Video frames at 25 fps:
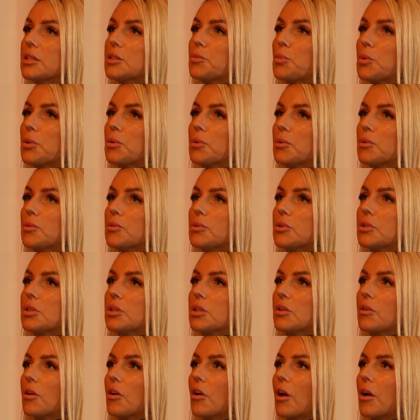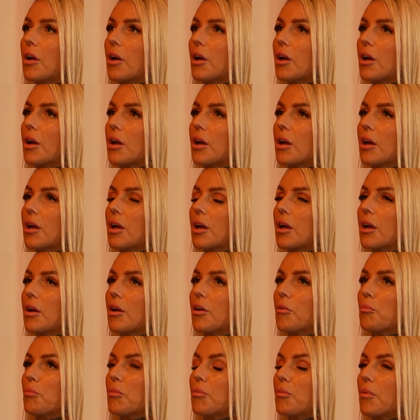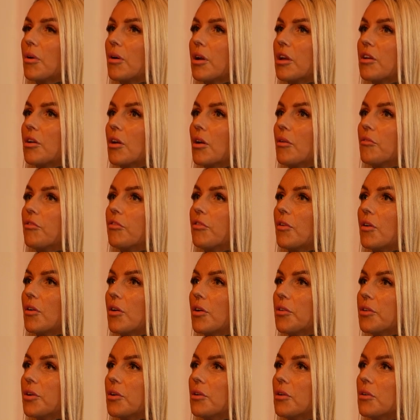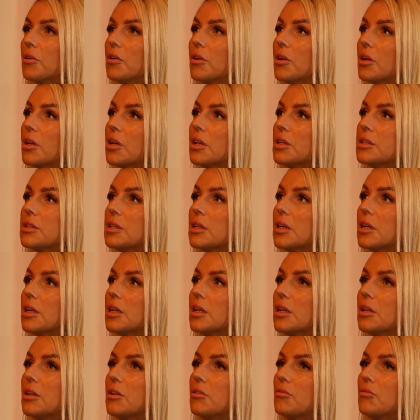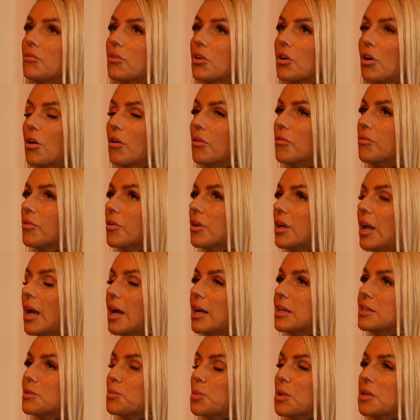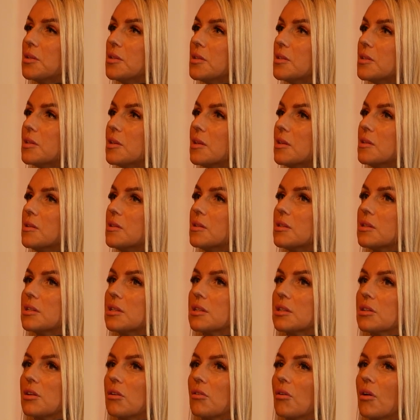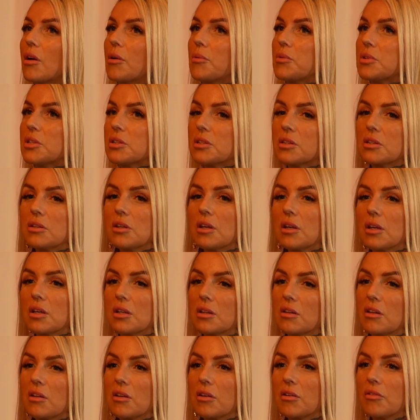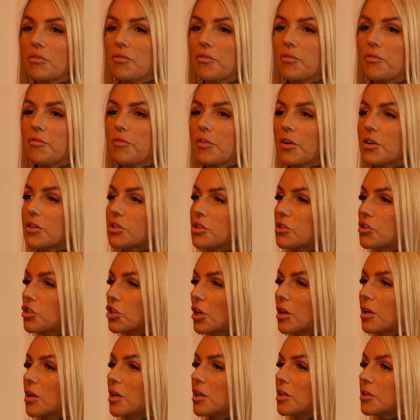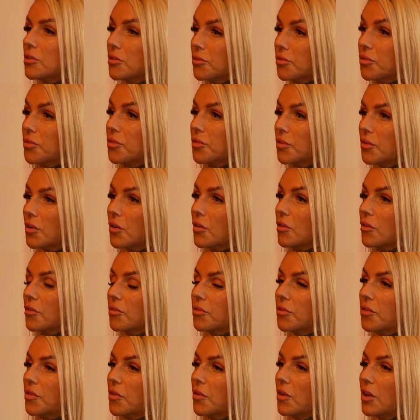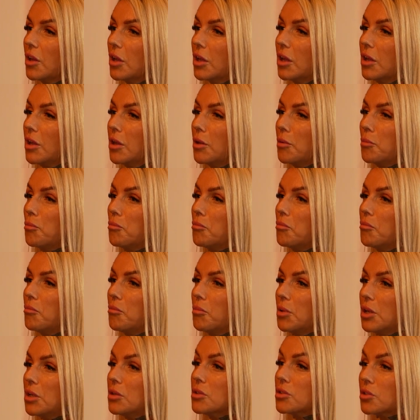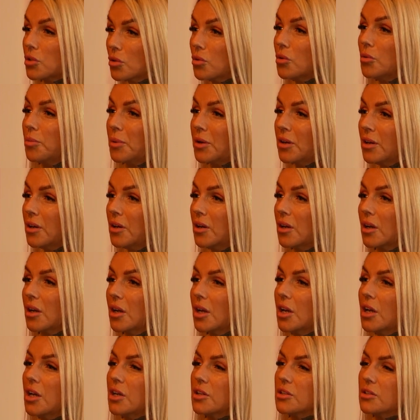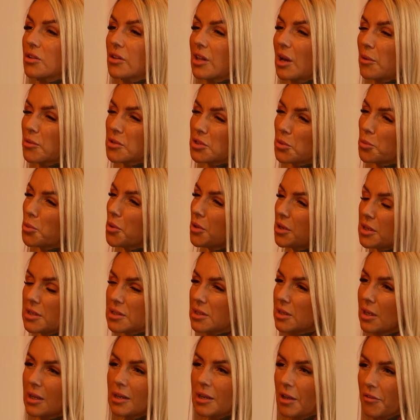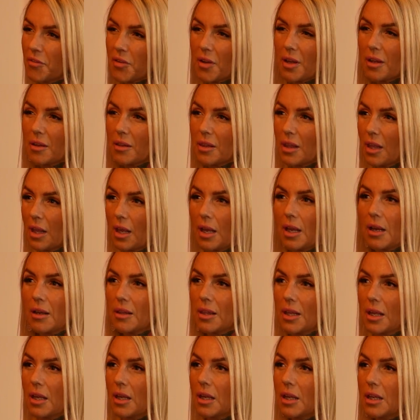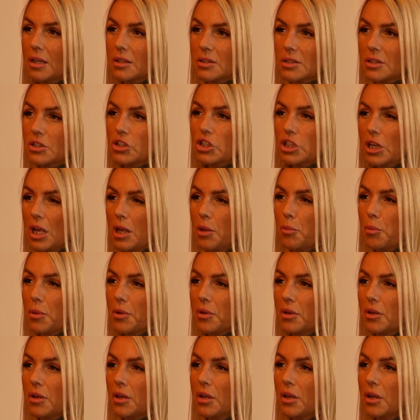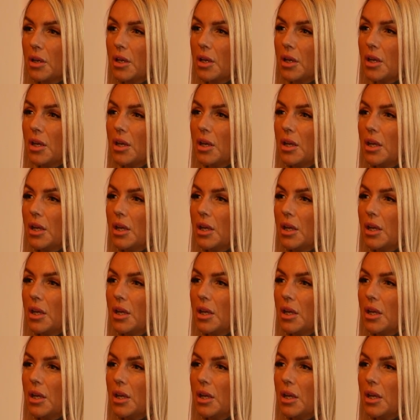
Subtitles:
I suppose my father is in recovery, has been since, I was the first child of him being sober. So that was a pretty significant thing, I think, in shaping